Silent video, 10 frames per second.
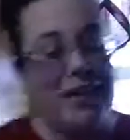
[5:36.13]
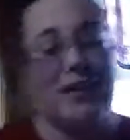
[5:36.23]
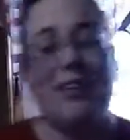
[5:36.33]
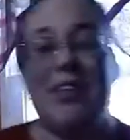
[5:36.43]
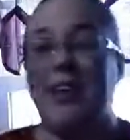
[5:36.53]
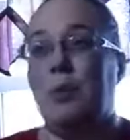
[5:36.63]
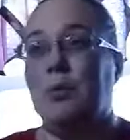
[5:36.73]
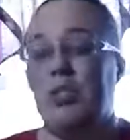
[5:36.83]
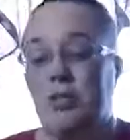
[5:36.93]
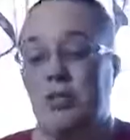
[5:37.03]
thing I
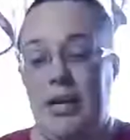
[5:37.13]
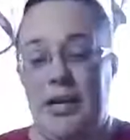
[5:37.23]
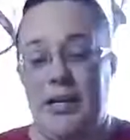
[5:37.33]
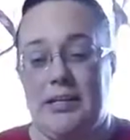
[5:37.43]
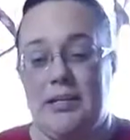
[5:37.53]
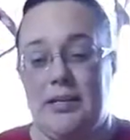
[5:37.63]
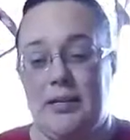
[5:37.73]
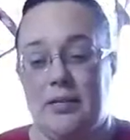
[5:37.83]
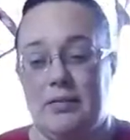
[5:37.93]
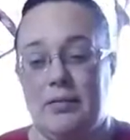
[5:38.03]
want you guys
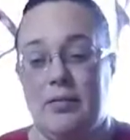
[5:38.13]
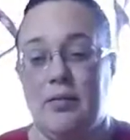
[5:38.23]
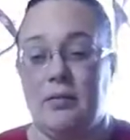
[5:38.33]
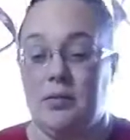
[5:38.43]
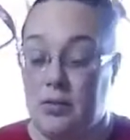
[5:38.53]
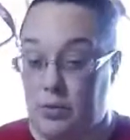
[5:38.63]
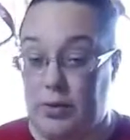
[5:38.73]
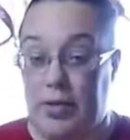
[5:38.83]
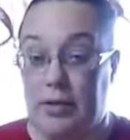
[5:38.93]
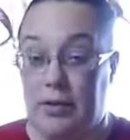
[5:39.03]

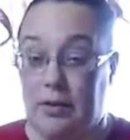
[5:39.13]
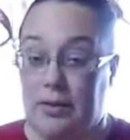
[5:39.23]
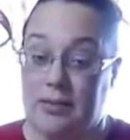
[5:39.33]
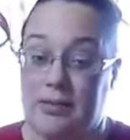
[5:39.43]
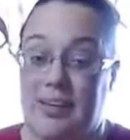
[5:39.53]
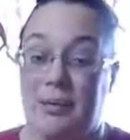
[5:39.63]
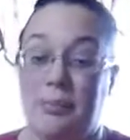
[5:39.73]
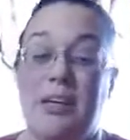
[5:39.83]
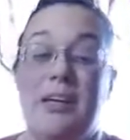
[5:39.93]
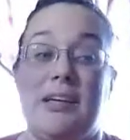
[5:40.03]
doing in this time
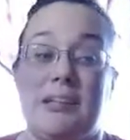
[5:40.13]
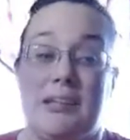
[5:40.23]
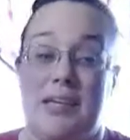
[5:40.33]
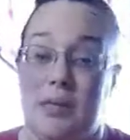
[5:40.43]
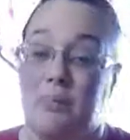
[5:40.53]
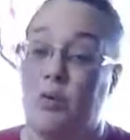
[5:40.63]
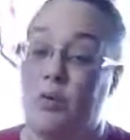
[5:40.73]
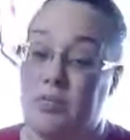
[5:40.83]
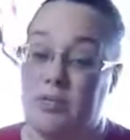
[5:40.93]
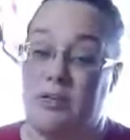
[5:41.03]
is keep
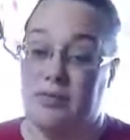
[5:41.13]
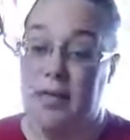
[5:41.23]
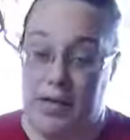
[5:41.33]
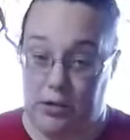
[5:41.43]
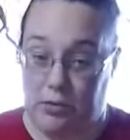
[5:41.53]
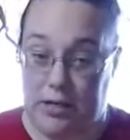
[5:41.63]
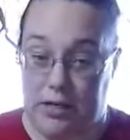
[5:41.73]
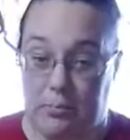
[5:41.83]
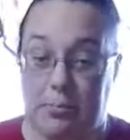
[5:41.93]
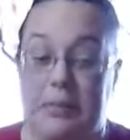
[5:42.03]
yourselves
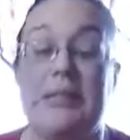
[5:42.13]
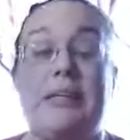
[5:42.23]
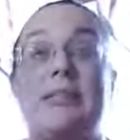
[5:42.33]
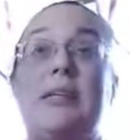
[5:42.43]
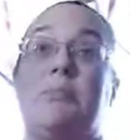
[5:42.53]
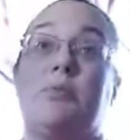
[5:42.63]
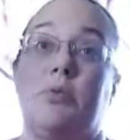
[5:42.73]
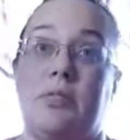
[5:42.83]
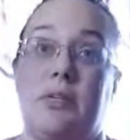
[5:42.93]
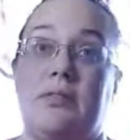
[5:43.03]
hydrated. Please keep
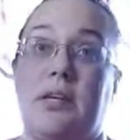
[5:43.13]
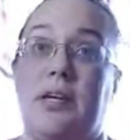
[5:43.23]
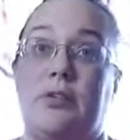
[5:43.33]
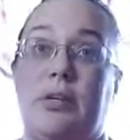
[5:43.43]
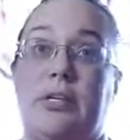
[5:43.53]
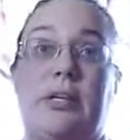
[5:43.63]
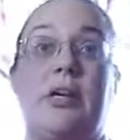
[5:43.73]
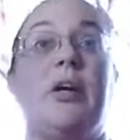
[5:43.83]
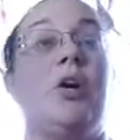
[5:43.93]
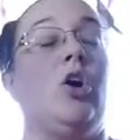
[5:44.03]
yourselves hydrated.
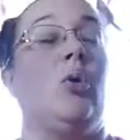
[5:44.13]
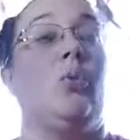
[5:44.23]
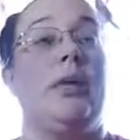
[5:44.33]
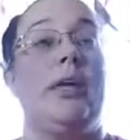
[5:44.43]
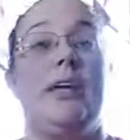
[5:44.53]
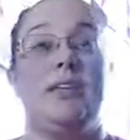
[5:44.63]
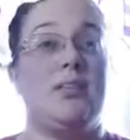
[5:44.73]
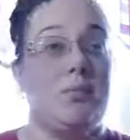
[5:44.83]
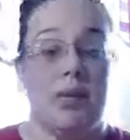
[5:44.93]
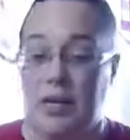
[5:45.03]
We can't
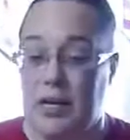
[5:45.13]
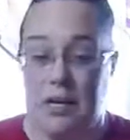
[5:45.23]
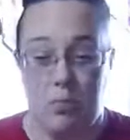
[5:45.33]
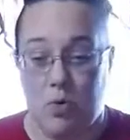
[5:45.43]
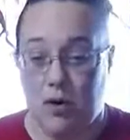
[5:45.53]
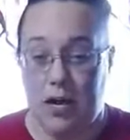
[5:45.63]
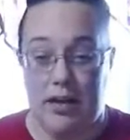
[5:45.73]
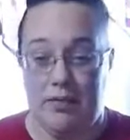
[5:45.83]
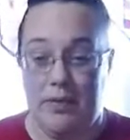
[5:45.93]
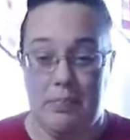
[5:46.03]
spare any more
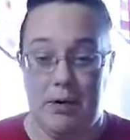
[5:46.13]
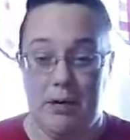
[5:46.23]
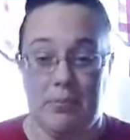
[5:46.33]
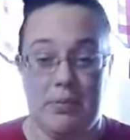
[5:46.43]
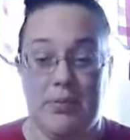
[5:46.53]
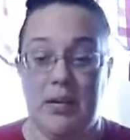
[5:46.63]
IV pumps.